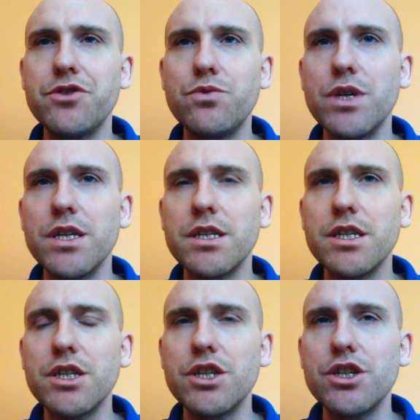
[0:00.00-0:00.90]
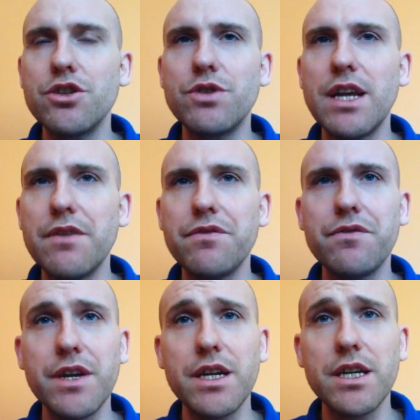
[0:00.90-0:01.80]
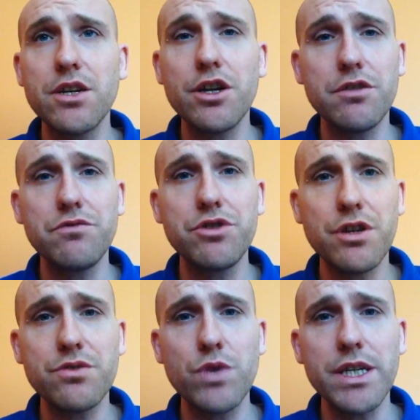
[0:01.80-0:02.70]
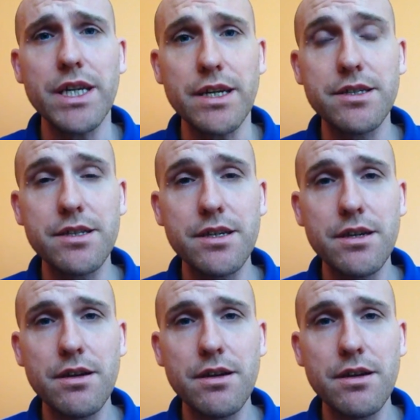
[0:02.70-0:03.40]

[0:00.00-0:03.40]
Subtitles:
You left feeling like you just witnessed